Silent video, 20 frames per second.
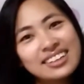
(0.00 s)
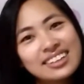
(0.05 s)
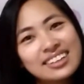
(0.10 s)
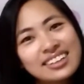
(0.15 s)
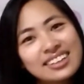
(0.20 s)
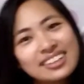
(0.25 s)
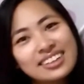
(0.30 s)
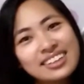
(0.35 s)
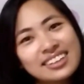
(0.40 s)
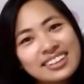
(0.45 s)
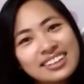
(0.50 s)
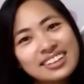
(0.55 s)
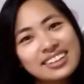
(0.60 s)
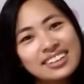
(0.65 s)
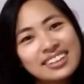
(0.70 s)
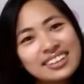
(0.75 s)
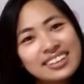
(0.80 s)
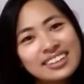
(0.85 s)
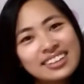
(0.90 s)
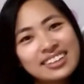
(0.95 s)

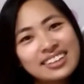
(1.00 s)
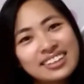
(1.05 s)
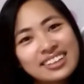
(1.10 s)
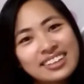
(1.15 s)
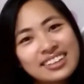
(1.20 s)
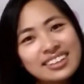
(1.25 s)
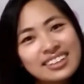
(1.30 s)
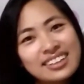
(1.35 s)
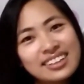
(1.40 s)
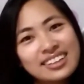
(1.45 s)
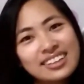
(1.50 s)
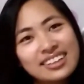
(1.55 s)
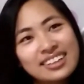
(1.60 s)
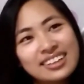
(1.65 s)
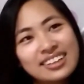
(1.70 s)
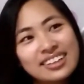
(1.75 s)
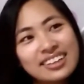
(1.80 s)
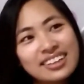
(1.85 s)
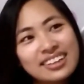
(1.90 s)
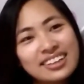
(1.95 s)

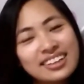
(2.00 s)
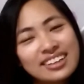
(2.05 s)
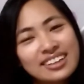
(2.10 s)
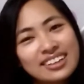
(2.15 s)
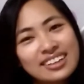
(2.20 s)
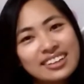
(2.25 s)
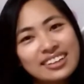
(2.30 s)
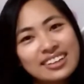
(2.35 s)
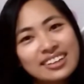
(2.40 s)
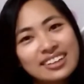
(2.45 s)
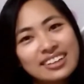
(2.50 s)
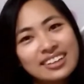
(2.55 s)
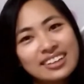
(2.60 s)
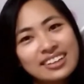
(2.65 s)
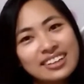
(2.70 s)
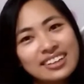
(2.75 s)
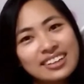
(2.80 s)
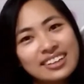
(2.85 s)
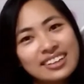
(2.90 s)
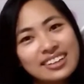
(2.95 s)

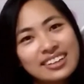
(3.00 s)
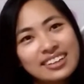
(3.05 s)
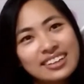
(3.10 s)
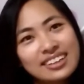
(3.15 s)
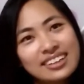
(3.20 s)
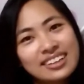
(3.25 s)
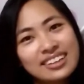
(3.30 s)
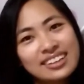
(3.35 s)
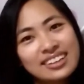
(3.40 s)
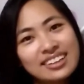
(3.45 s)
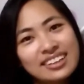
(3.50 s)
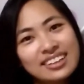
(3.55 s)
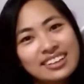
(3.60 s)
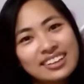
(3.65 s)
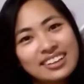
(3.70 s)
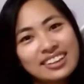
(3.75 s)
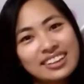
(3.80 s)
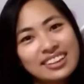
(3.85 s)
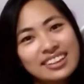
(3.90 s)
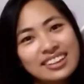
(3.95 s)

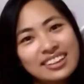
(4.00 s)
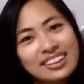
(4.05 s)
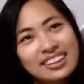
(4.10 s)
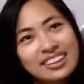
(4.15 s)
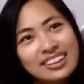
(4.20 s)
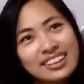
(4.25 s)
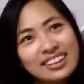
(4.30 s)
The person shown says nothing.